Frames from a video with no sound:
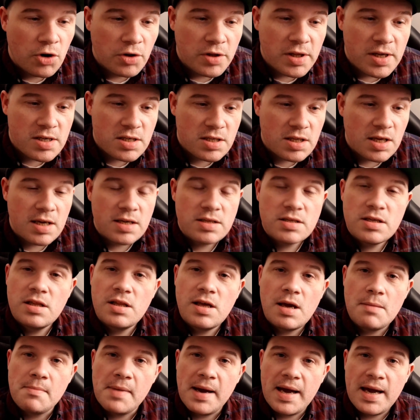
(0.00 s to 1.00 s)
All these things
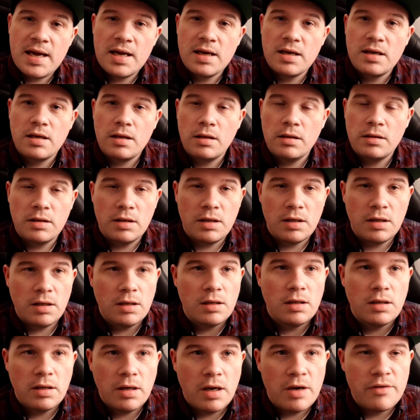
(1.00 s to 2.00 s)
that they make
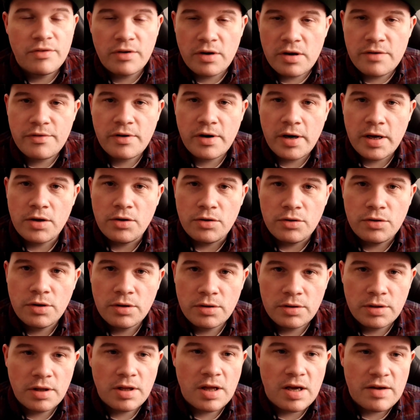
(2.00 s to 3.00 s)
that are very, very
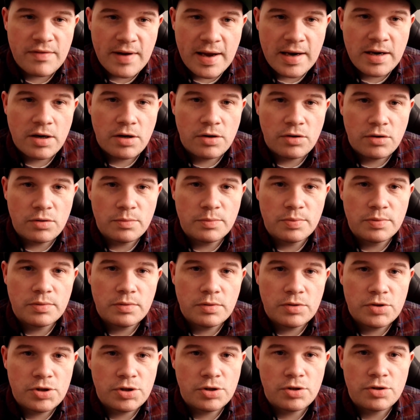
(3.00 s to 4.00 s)
good that they've ended up
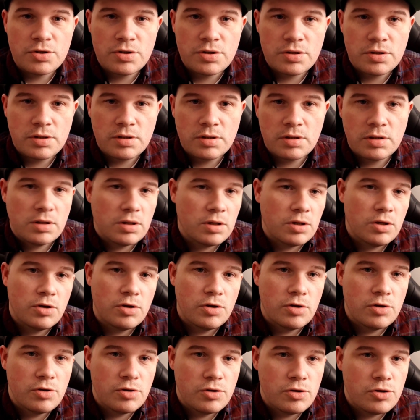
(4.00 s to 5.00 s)
just
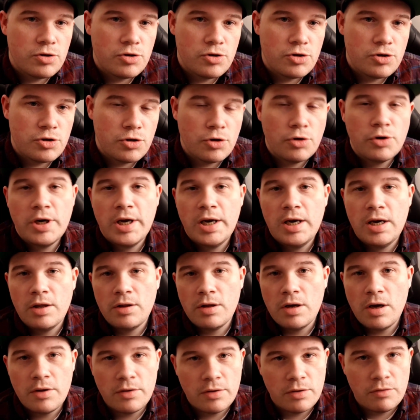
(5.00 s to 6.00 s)
chucking
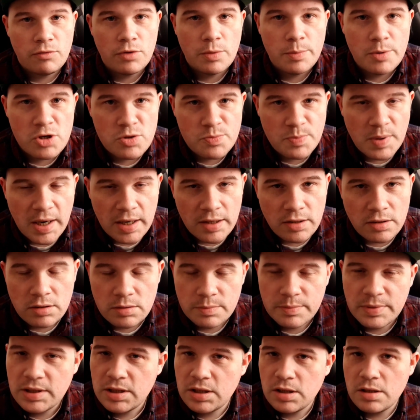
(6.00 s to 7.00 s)
on, on the rubbish
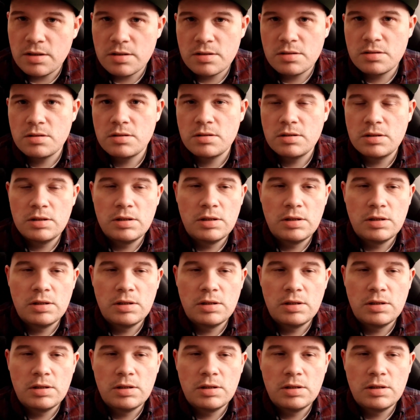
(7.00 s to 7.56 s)
pile because